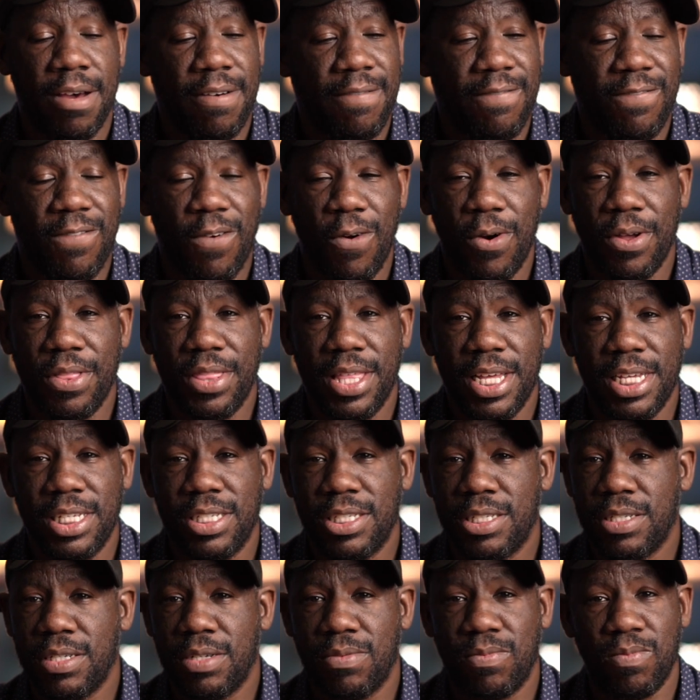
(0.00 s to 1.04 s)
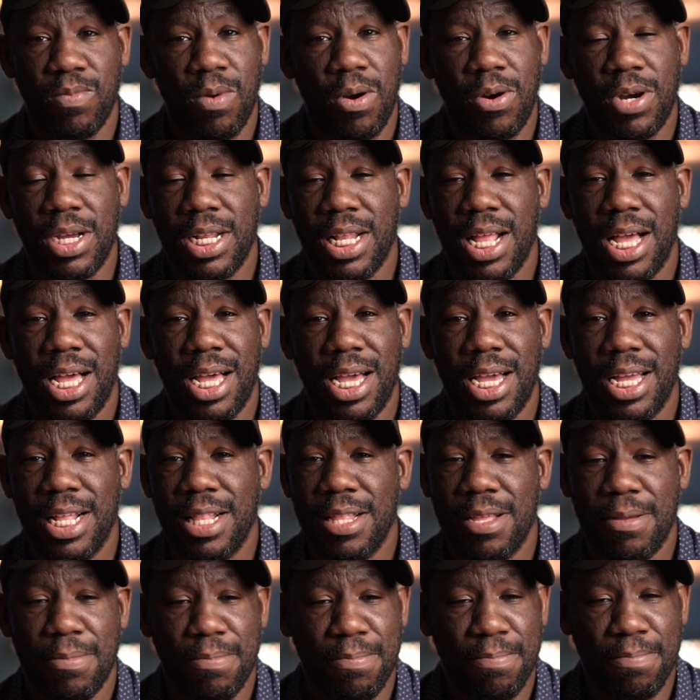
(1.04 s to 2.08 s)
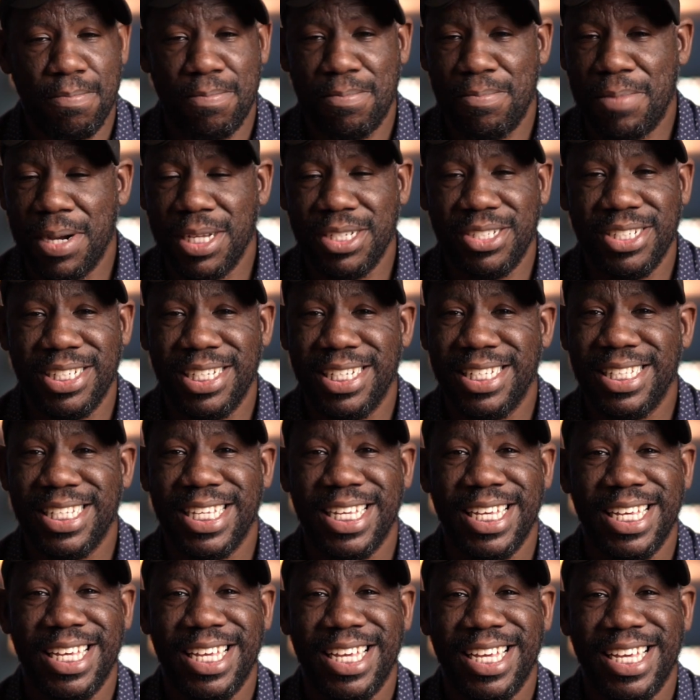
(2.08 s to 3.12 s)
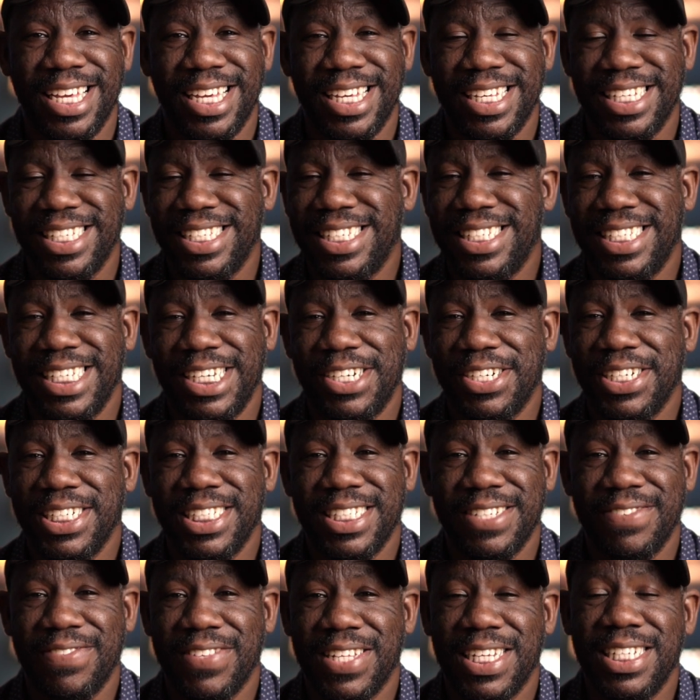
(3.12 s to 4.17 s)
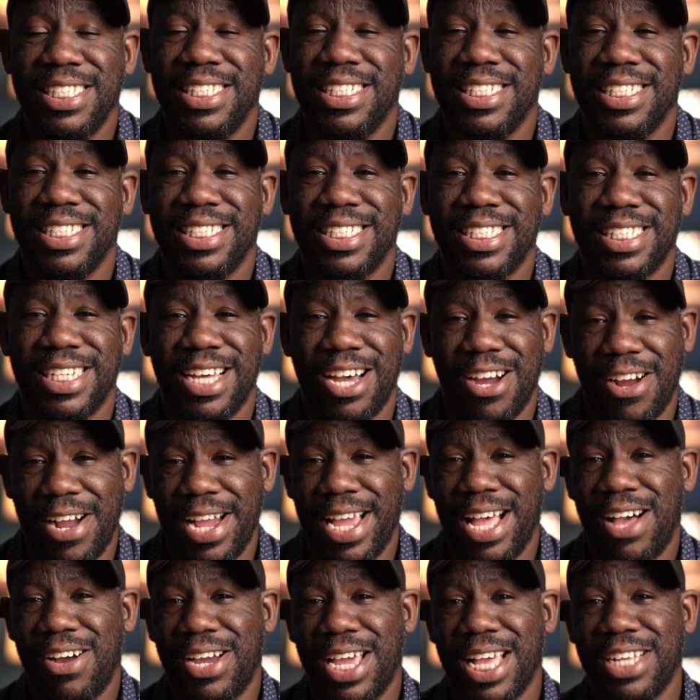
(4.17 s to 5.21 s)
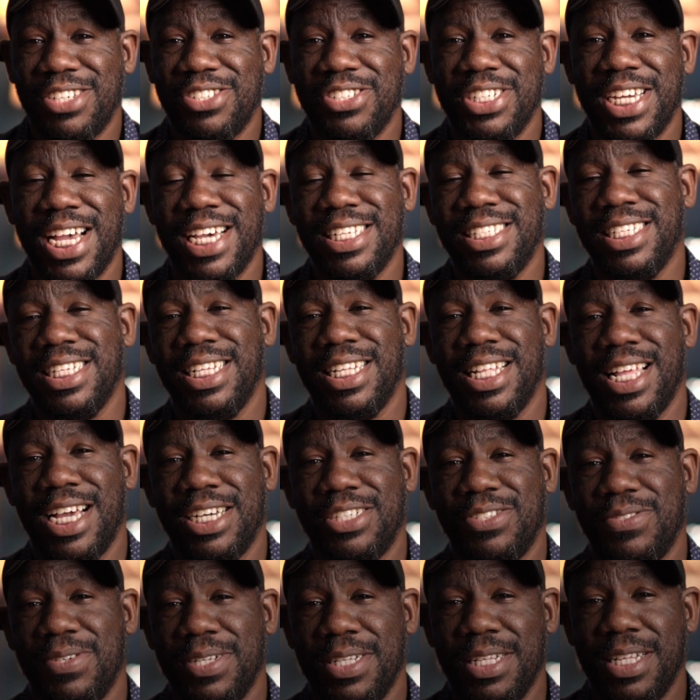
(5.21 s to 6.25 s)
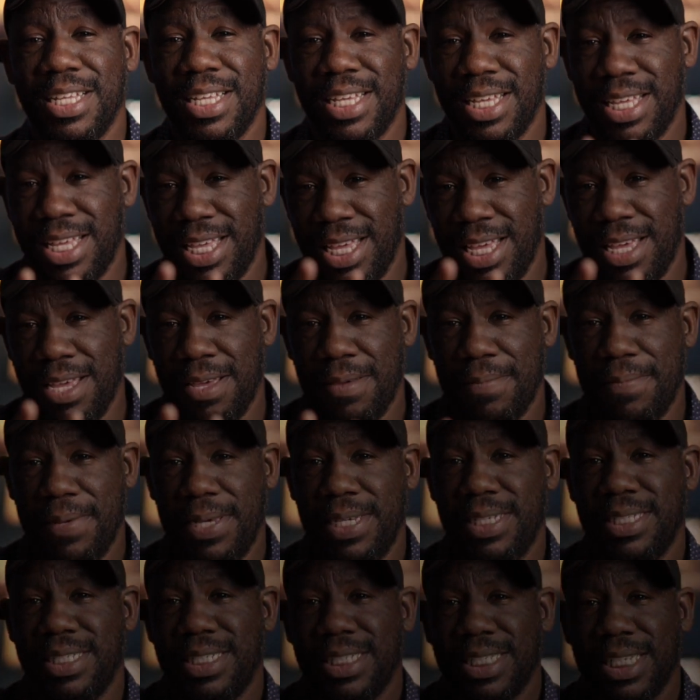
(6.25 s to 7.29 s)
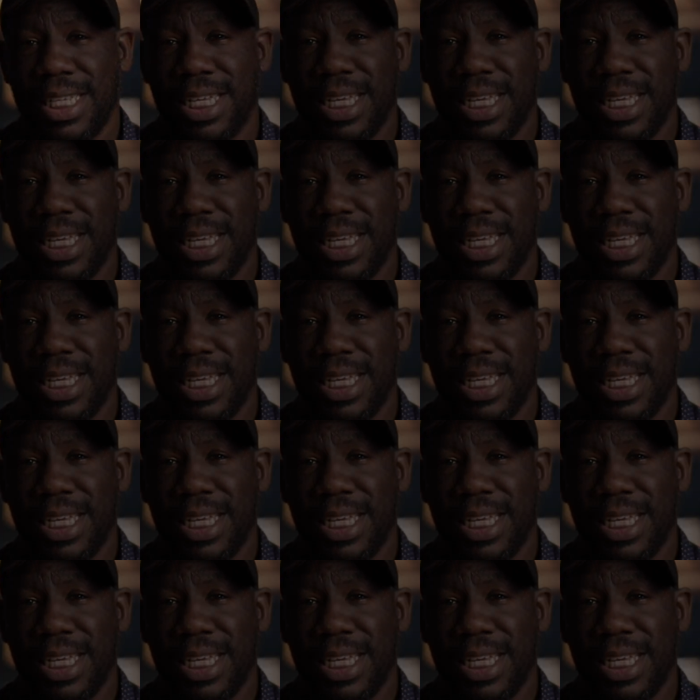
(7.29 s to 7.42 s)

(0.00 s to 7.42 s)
for this Rokinon budget series of lenses. All right, I'll catch you guys in the next one. Peace.